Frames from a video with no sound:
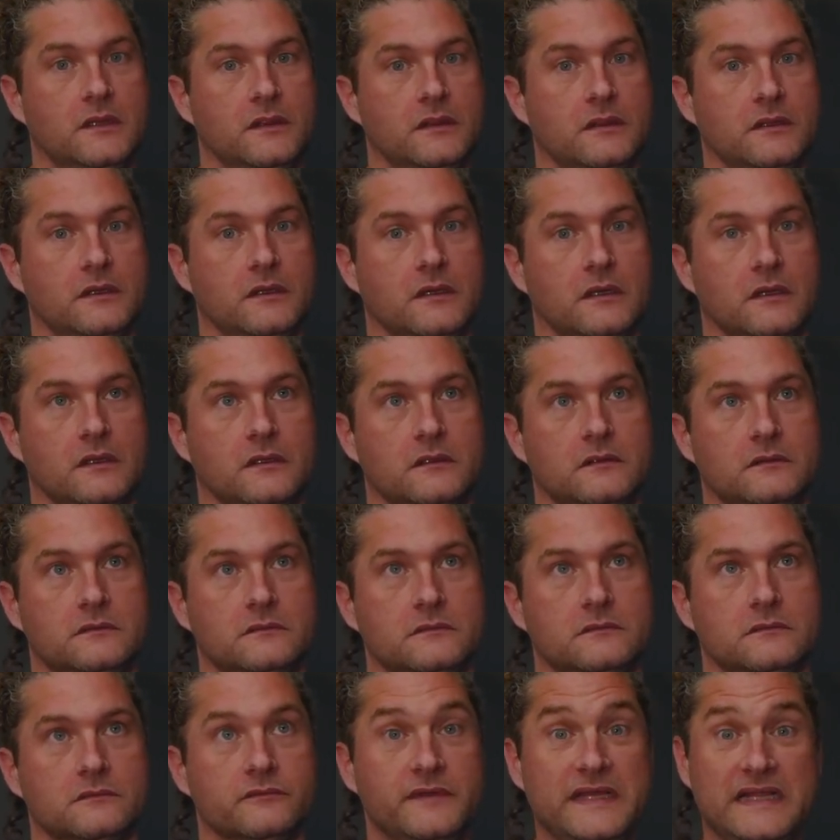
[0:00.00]
the
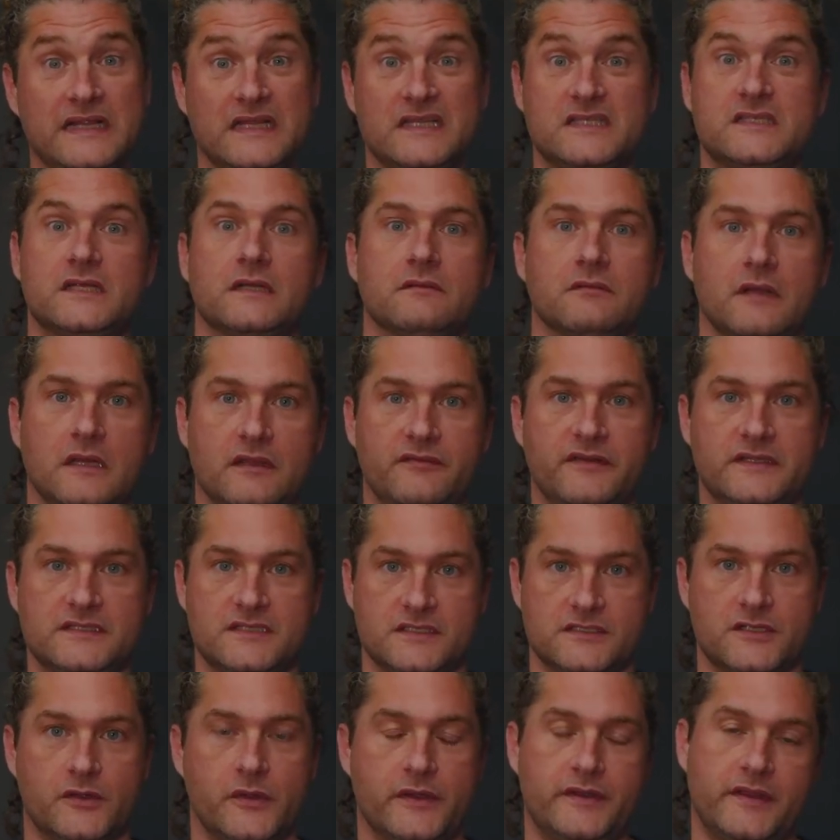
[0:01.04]
realistic relevance
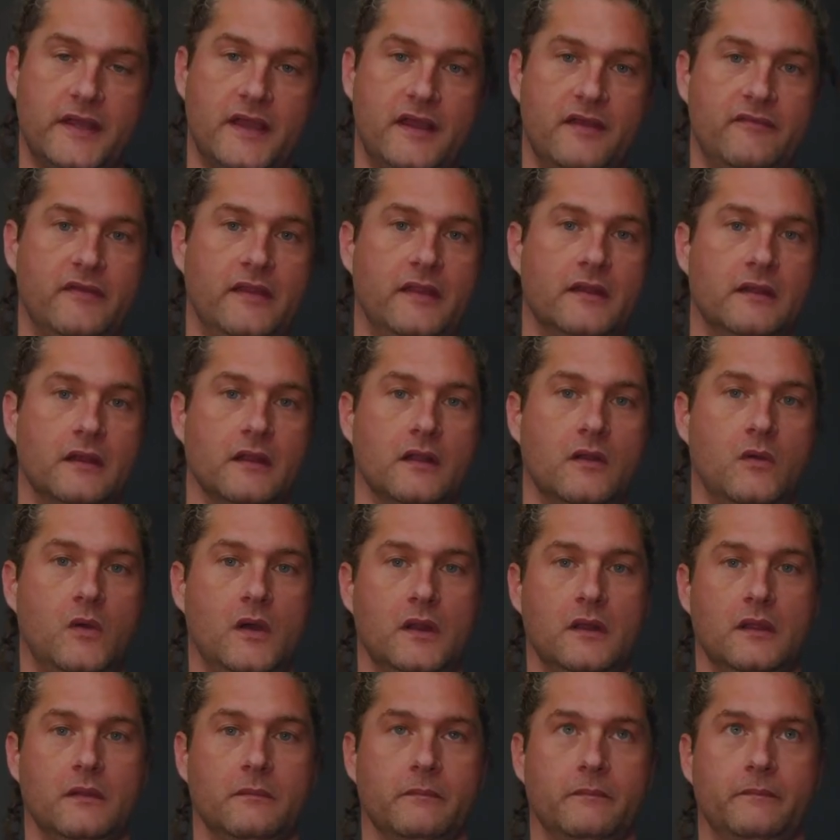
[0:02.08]
it's going to have in our
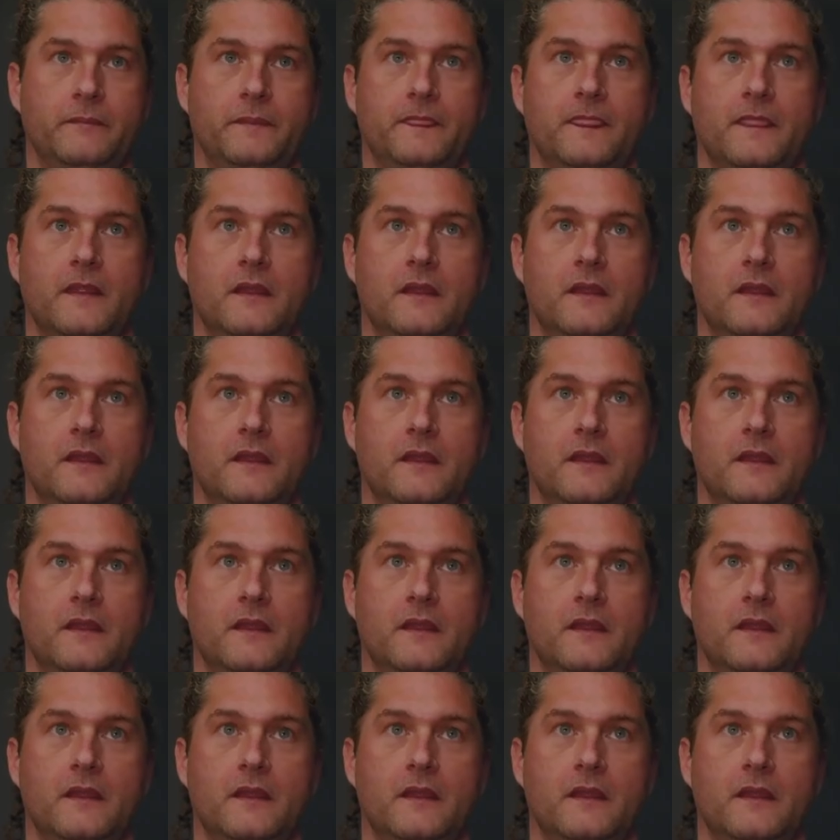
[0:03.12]
quantum